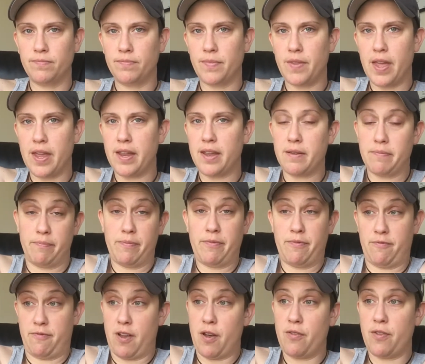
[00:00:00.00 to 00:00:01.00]
Like,
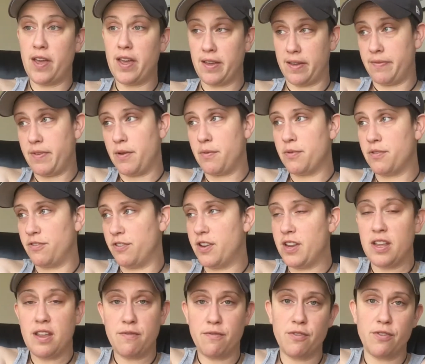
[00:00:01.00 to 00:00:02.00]
felt like there was an
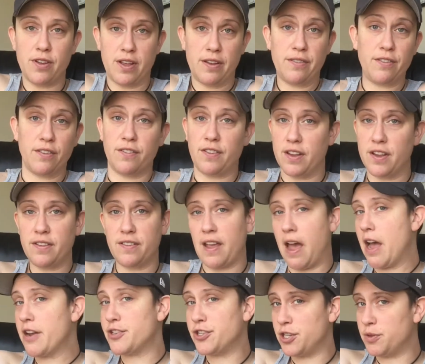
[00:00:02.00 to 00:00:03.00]
evil entity
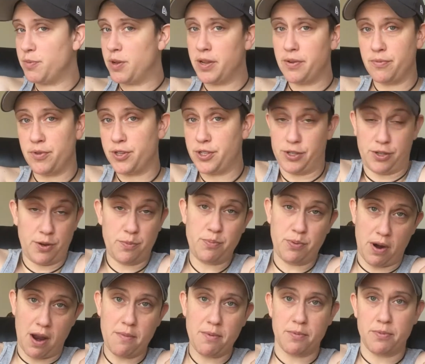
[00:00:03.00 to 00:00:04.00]
attached to me, which there
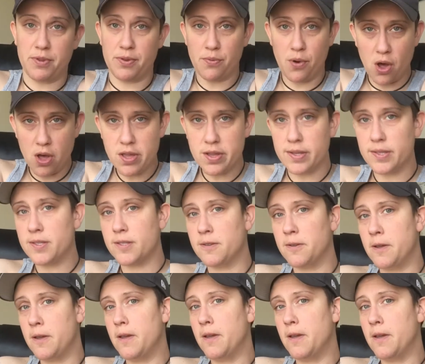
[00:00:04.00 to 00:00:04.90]
probably was.